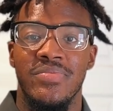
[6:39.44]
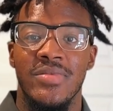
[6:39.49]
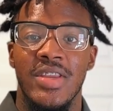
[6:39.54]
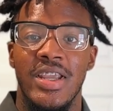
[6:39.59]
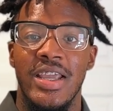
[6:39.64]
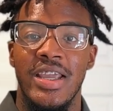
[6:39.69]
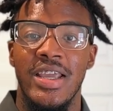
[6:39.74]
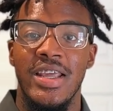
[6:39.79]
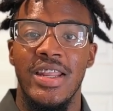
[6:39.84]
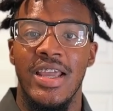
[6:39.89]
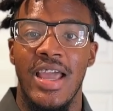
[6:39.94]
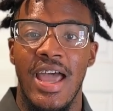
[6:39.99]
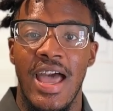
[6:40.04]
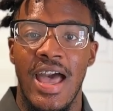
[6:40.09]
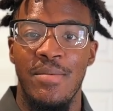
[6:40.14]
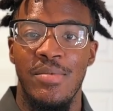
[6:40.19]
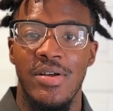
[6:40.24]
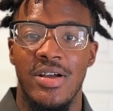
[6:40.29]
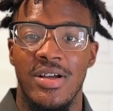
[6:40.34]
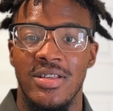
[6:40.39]
eating
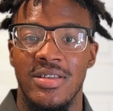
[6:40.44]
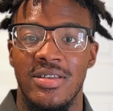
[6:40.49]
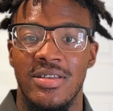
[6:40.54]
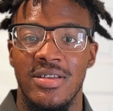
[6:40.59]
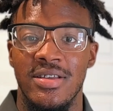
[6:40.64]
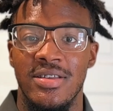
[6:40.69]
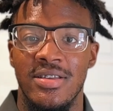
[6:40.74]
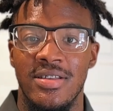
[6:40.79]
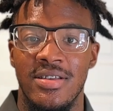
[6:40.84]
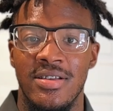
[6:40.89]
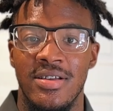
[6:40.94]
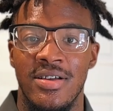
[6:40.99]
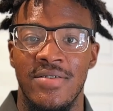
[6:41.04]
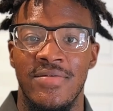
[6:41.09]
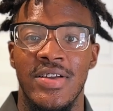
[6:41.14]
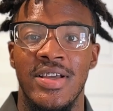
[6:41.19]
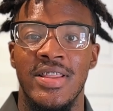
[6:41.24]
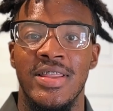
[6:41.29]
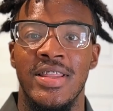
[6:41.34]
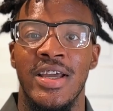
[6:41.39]
habit consists of,
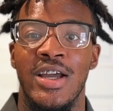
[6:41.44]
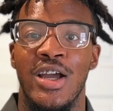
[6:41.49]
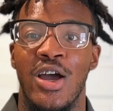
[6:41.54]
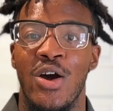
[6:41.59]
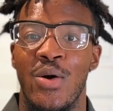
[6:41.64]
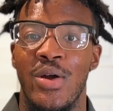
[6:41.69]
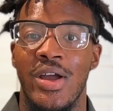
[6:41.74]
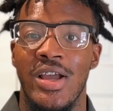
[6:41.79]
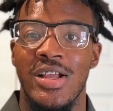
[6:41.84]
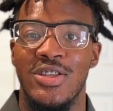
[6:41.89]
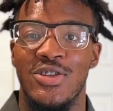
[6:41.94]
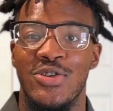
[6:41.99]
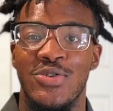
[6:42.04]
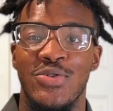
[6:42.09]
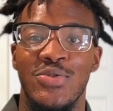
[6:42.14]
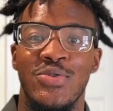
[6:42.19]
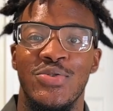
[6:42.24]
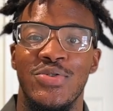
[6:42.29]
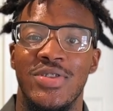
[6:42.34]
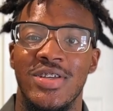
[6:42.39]
and then going
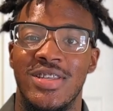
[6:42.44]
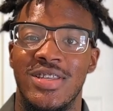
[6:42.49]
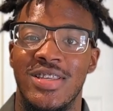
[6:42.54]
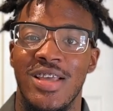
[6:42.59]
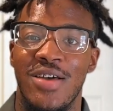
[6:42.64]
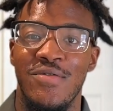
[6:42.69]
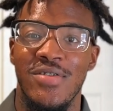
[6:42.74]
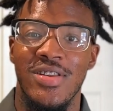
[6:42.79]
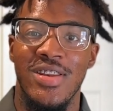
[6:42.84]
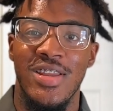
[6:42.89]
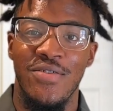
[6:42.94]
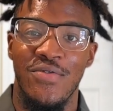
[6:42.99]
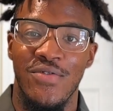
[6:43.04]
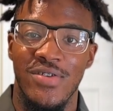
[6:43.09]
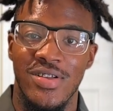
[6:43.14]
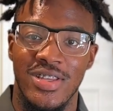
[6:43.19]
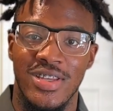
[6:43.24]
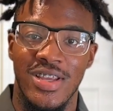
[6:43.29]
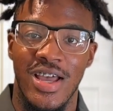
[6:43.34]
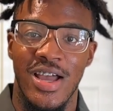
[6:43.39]
into the 7
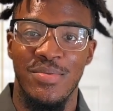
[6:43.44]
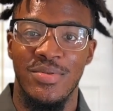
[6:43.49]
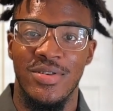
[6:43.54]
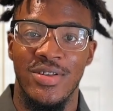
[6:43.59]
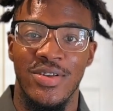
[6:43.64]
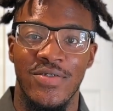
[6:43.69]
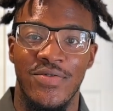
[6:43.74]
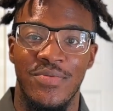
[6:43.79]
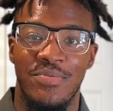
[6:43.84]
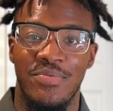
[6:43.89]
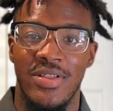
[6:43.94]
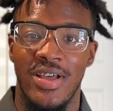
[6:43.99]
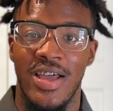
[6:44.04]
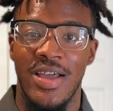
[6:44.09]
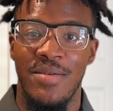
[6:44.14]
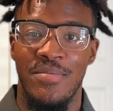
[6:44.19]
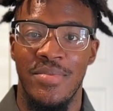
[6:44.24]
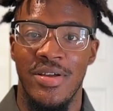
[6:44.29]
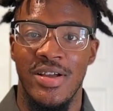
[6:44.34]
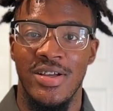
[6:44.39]
different types of
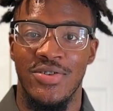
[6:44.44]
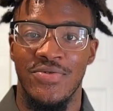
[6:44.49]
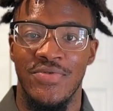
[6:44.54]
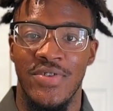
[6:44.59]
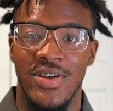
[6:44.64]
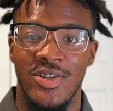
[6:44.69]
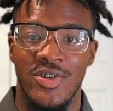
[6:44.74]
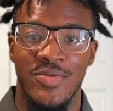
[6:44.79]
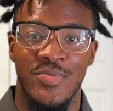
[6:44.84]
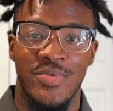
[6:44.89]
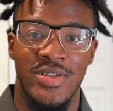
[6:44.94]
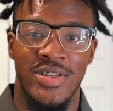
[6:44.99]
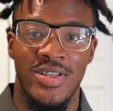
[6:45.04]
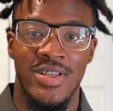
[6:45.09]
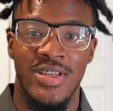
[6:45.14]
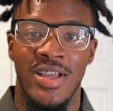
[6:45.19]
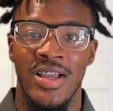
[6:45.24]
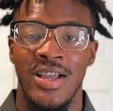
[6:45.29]
plant-based regimens.